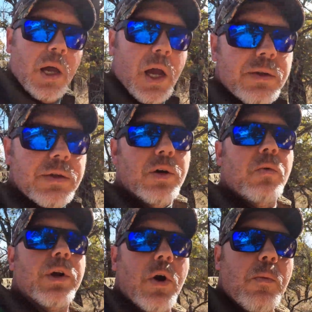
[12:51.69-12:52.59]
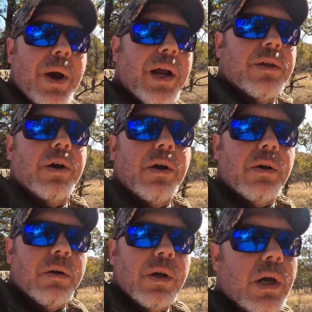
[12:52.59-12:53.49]
I still want to go back
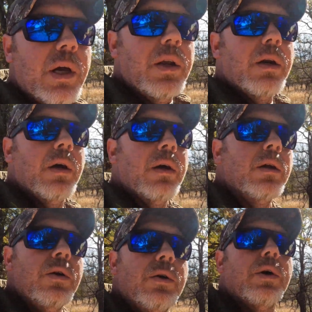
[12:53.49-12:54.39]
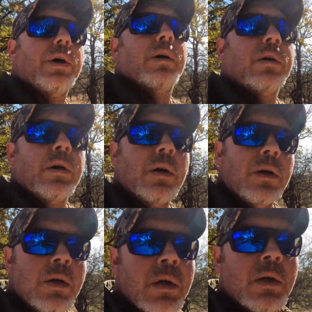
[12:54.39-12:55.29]
there and do
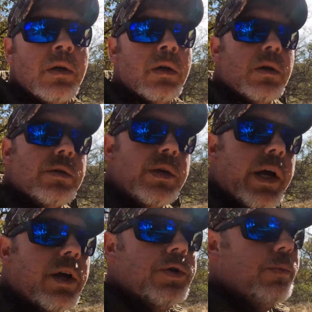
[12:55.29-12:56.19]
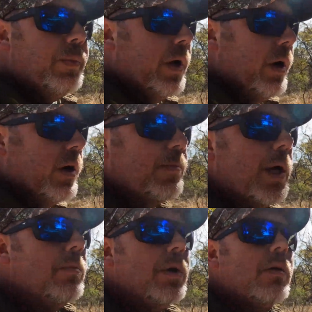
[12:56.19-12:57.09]
a second trip there, and
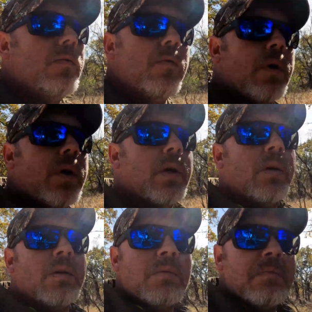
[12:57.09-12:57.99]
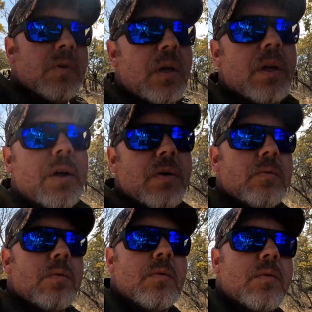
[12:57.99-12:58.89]
maybe, you know,